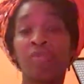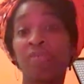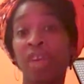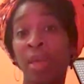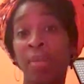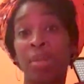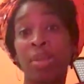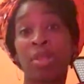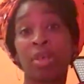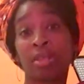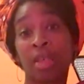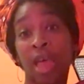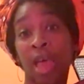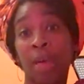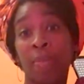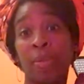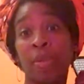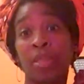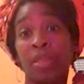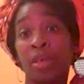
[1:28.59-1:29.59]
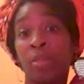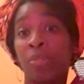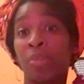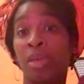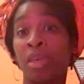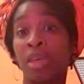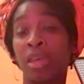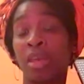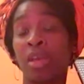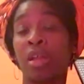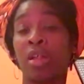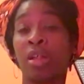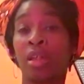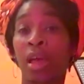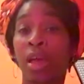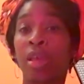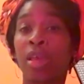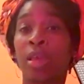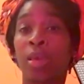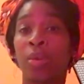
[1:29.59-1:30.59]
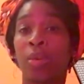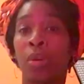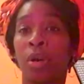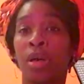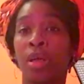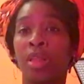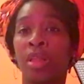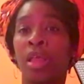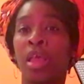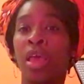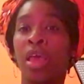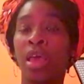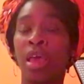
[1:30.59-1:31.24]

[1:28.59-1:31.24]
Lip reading: family just happened to be a lucky one,